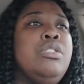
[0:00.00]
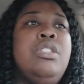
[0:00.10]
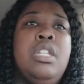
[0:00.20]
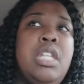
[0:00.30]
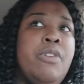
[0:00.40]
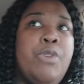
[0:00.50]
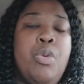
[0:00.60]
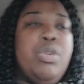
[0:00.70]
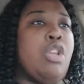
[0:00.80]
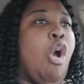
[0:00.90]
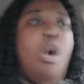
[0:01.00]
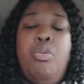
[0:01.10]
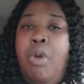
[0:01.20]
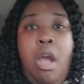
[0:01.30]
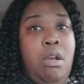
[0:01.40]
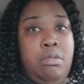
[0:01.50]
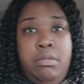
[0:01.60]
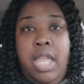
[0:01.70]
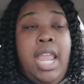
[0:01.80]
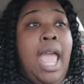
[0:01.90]
delivery was all
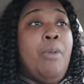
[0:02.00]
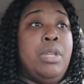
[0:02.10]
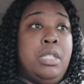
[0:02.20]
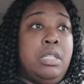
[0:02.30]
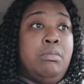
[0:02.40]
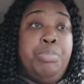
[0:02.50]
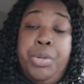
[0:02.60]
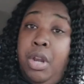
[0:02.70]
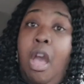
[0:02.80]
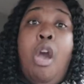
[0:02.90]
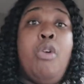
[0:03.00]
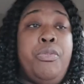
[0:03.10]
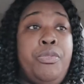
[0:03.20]
wrong and I was put off